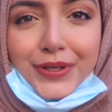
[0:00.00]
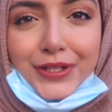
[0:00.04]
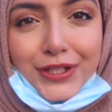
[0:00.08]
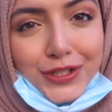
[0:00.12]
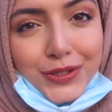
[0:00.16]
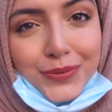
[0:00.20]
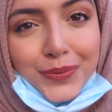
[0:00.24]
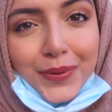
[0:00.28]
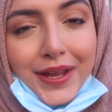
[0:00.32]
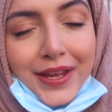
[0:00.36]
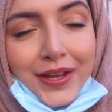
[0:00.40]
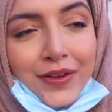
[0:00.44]
we're
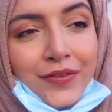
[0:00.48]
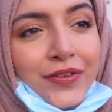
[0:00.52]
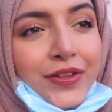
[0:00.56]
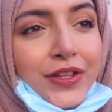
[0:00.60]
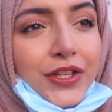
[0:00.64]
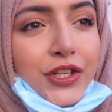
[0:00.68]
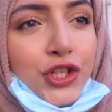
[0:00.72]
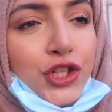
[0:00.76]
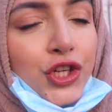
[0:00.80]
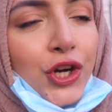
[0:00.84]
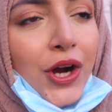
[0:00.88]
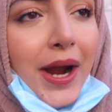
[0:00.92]
just waiting for
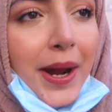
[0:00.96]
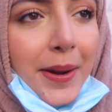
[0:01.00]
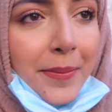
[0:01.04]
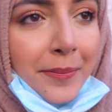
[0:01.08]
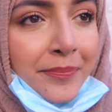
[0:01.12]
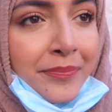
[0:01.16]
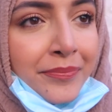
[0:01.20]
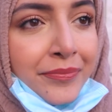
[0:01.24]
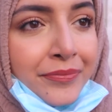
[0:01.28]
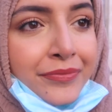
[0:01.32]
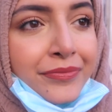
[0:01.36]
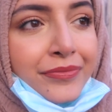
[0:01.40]
the
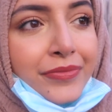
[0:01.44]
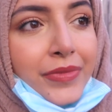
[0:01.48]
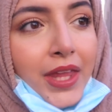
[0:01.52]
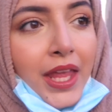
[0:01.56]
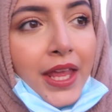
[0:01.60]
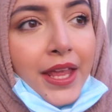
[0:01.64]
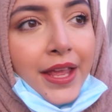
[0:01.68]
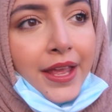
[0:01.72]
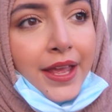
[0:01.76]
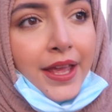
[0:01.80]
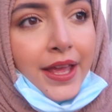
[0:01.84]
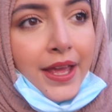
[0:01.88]
tram,
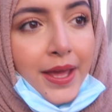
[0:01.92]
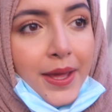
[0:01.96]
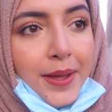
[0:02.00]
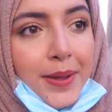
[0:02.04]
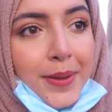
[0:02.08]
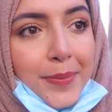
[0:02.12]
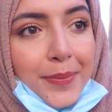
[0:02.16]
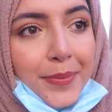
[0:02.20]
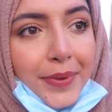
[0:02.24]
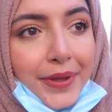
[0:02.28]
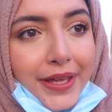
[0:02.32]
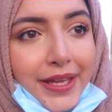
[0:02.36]

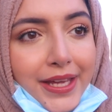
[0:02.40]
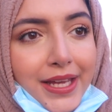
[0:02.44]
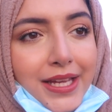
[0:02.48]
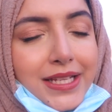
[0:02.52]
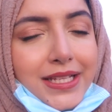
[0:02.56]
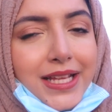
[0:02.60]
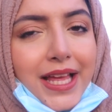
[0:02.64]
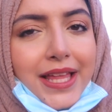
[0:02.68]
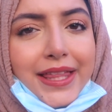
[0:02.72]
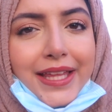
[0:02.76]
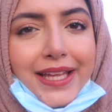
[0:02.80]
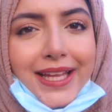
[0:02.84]

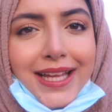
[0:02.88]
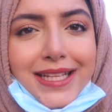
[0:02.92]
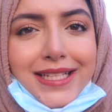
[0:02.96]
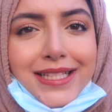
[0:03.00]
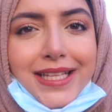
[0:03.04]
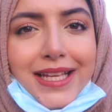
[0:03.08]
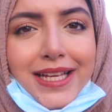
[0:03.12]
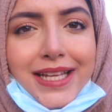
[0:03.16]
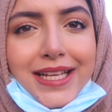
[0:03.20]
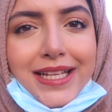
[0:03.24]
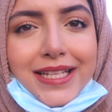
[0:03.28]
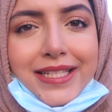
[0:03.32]
because I think
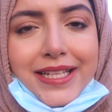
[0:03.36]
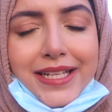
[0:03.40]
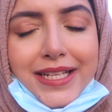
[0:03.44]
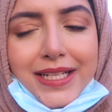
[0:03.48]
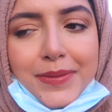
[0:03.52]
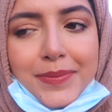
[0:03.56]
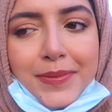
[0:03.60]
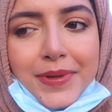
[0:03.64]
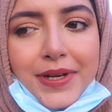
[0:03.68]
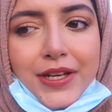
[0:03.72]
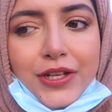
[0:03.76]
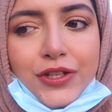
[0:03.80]
it's like a
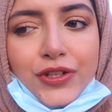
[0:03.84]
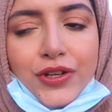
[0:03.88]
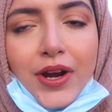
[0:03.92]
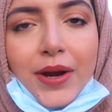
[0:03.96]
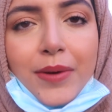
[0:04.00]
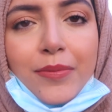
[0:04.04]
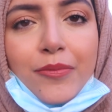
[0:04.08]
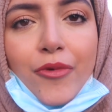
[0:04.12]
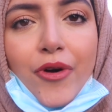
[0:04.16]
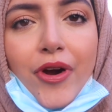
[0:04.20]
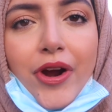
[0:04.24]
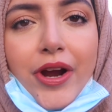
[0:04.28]
six minute
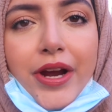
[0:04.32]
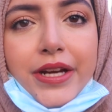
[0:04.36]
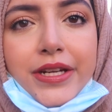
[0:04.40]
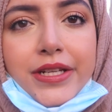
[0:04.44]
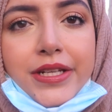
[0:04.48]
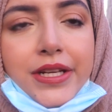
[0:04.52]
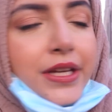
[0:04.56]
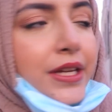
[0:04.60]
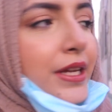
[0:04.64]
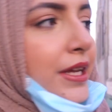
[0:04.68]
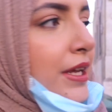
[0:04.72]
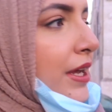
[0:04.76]
tram
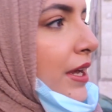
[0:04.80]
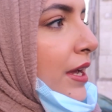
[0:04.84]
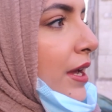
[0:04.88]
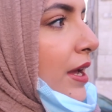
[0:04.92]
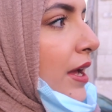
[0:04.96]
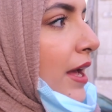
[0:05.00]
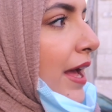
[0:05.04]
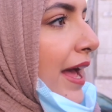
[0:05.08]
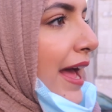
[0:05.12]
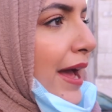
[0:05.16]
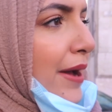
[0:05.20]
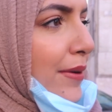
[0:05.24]
ride.
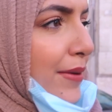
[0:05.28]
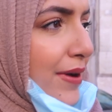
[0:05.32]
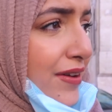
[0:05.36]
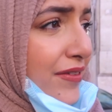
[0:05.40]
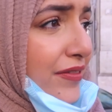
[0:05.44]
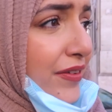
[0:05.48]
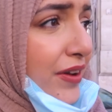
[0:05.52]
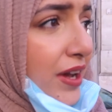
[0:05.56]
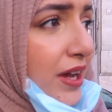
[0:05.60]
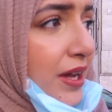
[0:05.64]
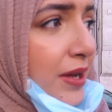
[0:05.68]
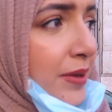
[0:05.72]

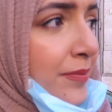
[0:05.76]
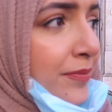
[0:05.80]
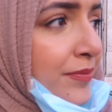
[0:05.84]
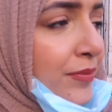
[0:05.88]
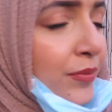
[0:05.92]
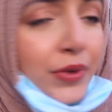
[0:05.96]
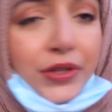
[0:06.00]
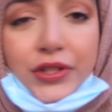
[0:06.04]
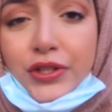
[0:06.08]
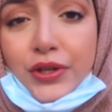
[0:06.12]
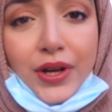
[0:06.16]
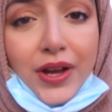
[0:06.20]
However,
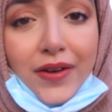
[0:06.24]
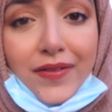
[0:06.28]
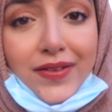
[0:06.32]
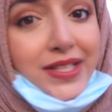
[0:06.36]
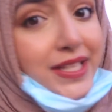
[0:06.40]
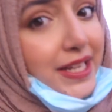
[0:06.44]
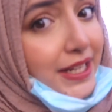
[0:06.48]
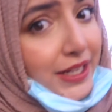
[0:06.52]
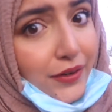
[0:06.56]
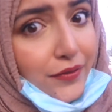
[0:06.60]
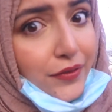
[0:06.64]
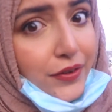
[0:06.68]
we don't have a
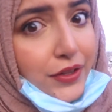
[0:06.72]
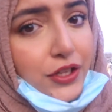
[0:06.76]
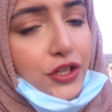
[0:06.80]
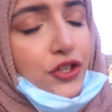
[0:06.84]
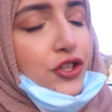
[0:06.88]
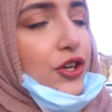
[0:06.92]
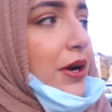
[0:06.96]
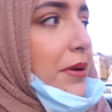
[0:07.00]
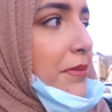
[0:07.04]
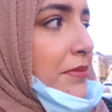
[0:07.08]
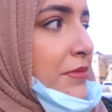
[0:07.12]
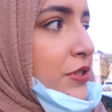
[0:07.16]
ticket for the
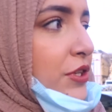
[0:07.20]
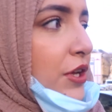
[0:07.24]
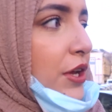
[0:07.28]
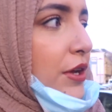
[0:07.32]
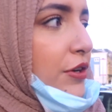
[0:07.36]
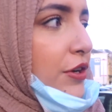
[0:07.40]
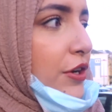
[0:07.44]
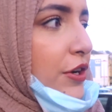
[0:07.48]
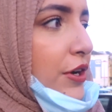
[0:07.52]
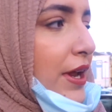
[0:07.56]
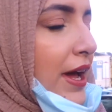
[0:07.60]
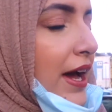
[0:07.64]
tram, so
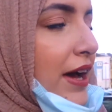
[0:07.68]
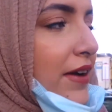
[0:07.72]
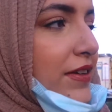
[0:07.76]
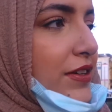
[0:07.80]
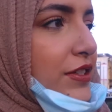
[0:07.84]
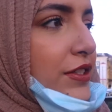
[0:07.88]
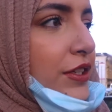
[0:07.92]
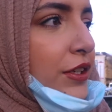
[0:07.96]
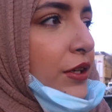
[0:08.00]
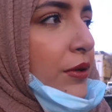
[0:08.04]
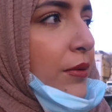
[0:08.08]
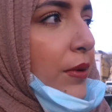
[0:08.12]
I don't know how
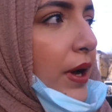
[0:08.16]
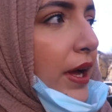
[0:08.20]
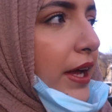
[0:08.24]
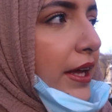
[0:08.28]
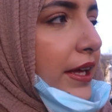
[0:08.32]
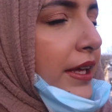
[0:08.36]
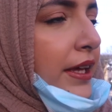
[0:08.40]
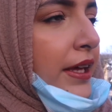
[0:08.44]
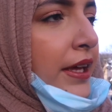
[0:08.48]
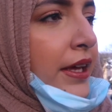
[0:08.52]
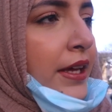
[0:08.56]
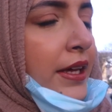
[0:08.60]
it's gonna work.
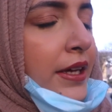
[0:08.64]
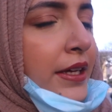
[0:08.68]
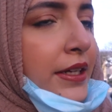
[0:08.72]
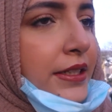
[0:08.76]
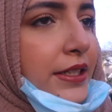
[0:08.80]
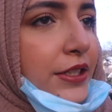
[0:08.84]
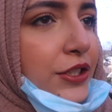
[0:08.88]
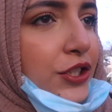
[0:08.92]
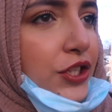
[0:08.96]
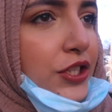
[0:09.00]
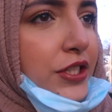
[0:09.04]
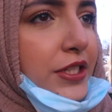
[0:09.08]

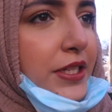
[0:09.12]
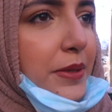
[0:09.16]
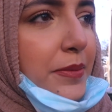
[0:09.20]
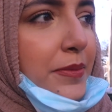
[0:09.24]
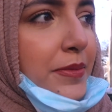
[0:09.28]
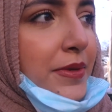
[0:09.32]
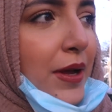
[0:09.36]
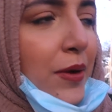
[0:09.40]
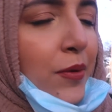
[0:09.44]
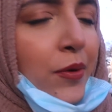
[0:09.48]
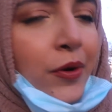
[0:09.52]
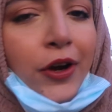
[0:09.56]
So it just
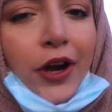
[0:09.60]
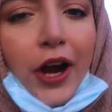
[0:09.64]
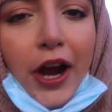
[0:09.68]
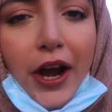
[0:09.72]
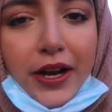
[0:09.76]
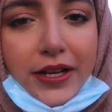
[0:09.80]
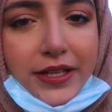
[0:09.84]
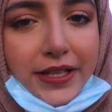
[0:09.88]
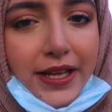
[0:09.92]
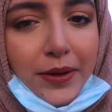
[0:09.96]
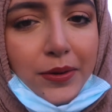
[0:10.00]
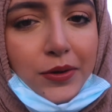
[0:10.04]
seems, well
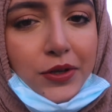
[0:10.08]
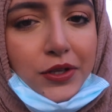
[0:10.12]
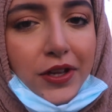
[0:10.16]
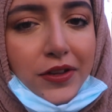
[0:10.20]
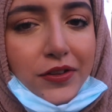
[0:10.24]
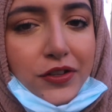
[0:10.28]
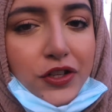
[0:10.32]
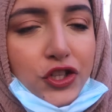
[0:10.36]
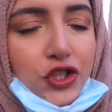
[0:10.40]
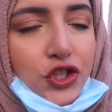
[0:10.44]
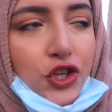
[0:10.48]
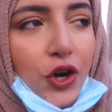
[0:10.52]
guys, like we just
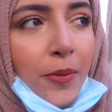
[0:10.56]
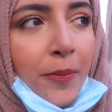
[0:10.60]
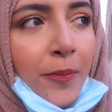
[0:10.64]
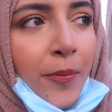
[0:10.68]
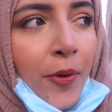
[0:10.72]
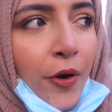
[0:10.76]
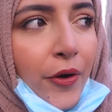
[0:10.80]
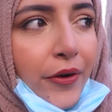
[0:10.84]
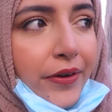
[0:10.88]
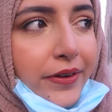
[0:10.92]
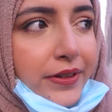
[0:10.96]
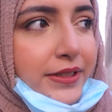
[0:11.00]
have to
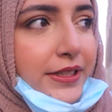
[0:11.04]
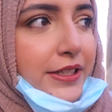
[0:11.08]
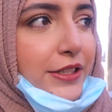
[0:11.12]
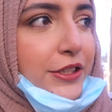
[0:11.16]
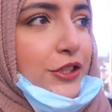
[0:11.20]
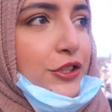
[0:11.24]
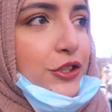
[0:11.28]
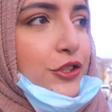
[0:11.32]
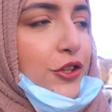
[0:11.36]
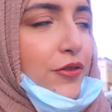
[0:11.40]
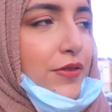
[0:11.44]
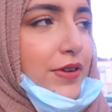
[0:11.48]
jump on, so they
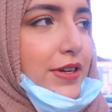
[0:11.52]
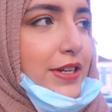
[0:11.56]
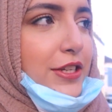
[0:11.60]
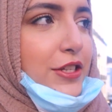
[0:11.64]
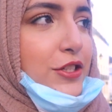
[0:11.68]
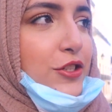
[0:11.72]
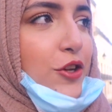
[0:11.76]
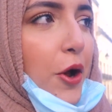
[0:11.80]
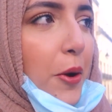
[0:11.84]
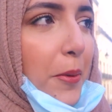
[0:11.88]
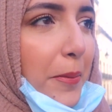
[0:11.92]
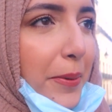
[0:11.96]
just don't really
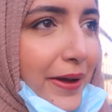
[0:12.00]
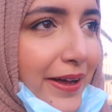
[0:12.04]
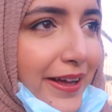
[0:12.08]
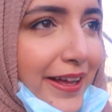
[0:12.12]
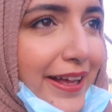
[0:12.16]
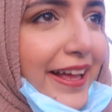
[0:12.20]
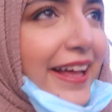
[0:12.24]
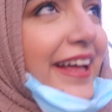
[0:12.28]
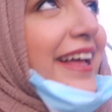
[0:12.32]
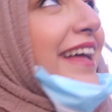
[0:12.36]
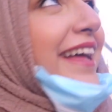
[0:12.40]
stop. So